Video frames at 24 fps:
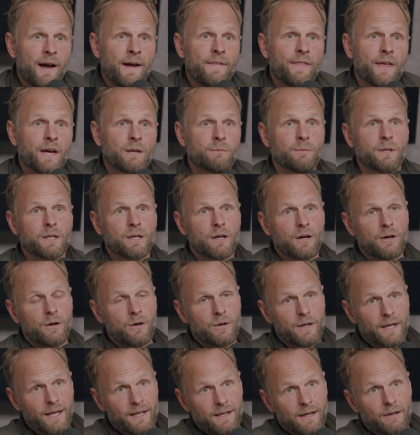And then we go,
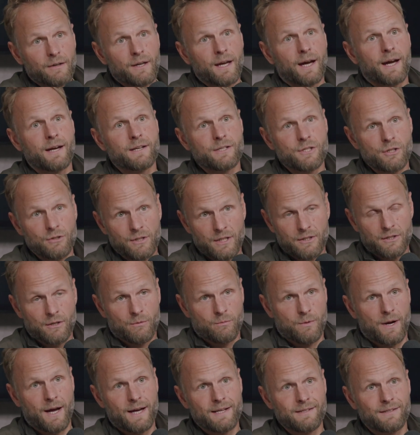okay, now guys, you need to
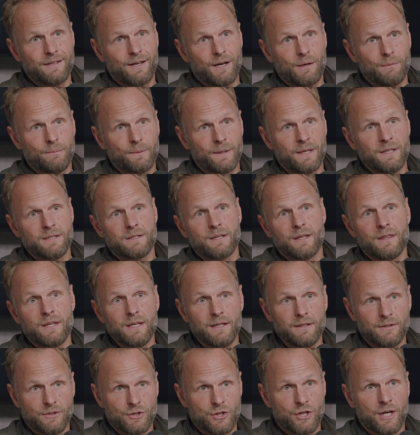rise up into
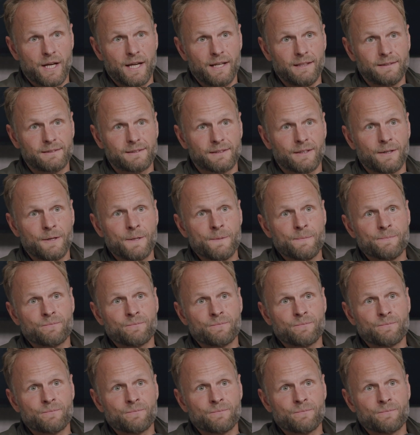these traits.